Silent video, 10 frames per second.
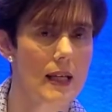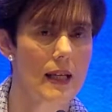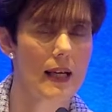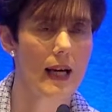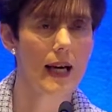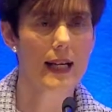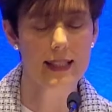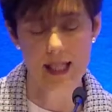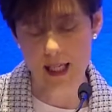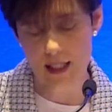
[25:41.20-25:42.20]
I
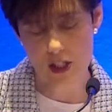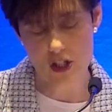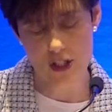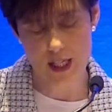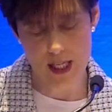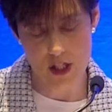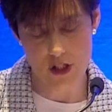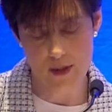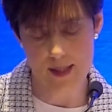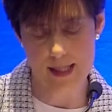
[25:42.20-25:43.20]
acknowledge the
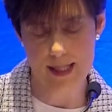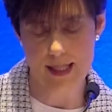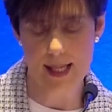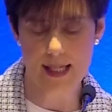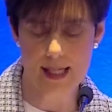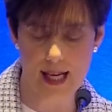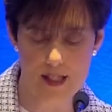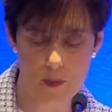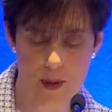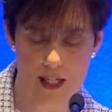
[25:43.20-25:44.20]
issues
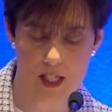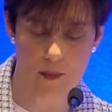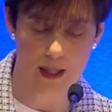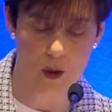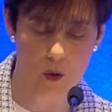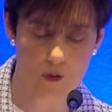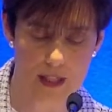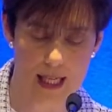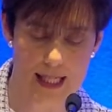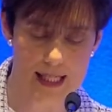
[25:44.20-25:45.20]
exacerbated by
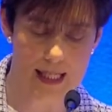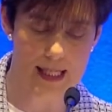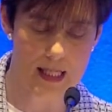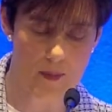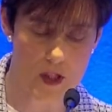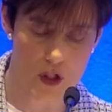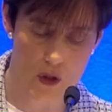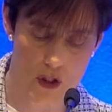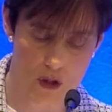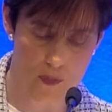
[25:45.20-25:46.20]
COVID-19
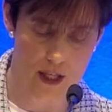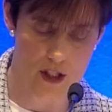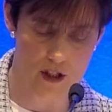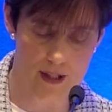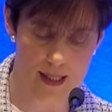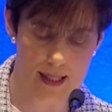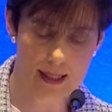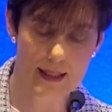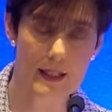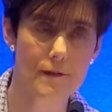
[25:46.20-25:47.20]
substitution pressures
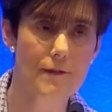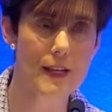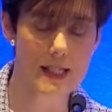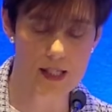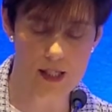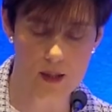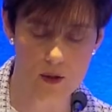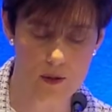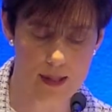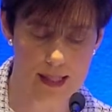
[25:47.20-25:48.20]
that have faced
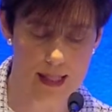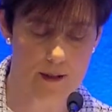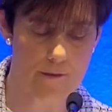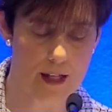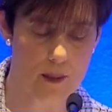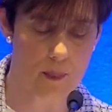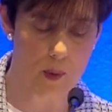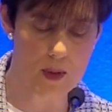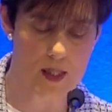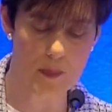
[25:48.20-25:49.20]
schools in filling
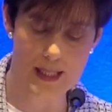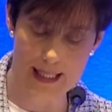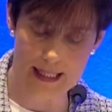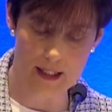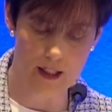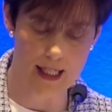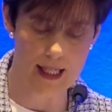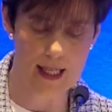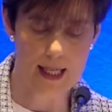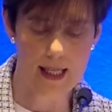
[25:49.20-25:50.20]
posts, particularly
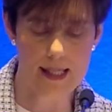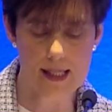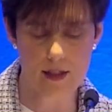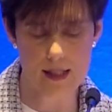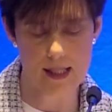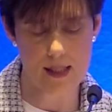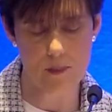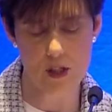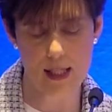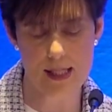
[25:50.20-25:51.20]
in certain
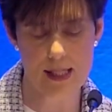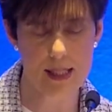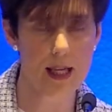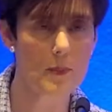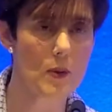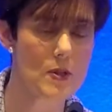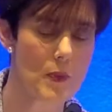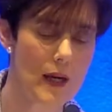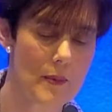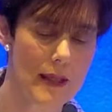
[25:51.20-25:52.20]
subjects at
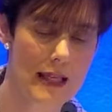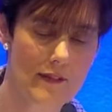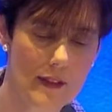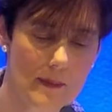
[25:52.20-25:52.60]
post-primary level.